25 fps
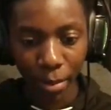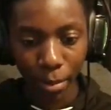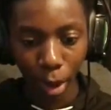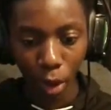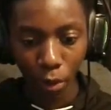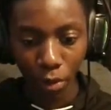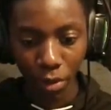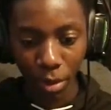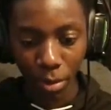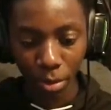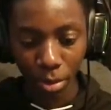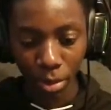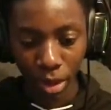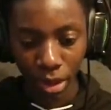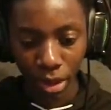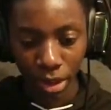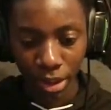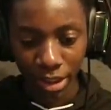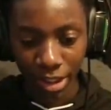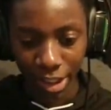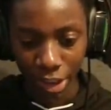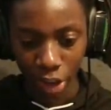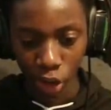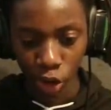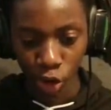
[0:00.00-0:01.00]
bro.
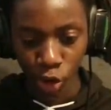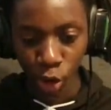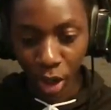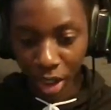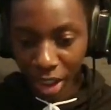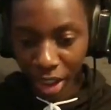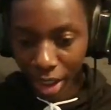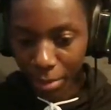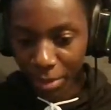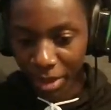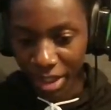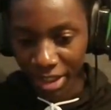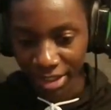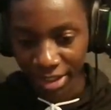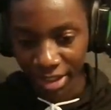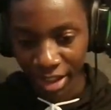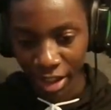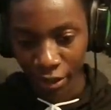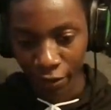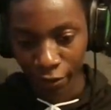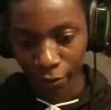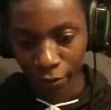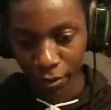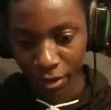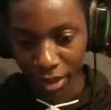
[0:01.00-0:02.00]
These guys are trucking me and
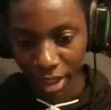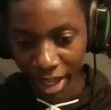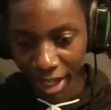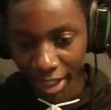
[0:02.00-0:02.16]
stuff. What the